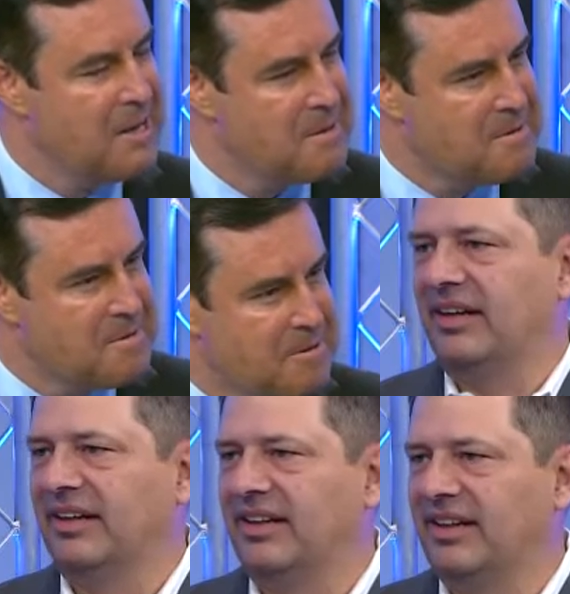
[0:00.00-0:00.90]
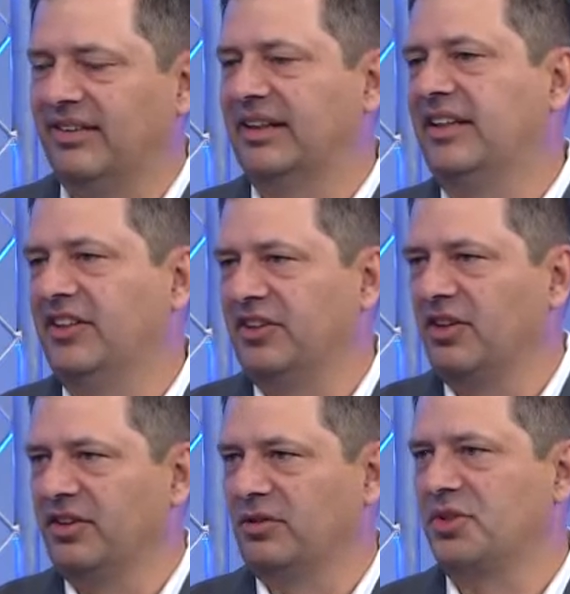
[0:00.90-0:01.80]
Well, think about it kind of like, you go
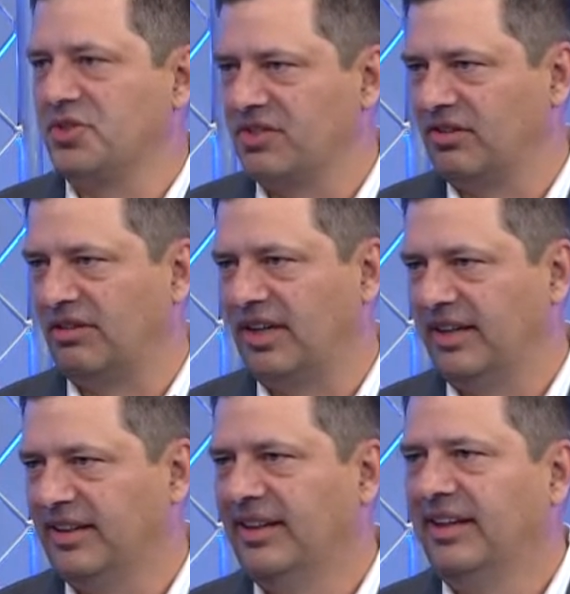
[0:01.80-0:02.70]
to the grocery store, right?